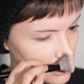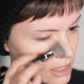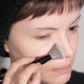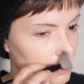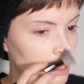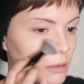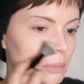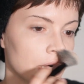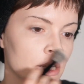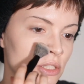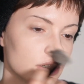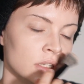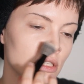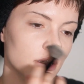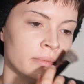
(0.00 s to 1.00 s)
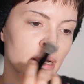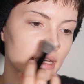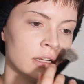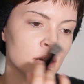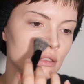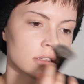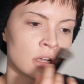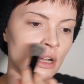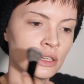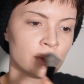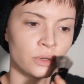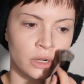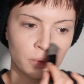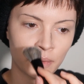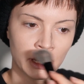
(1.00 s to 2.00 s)
a big brush to do my nose
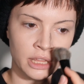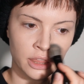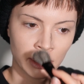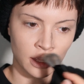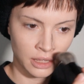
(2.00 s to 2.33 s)
contour with?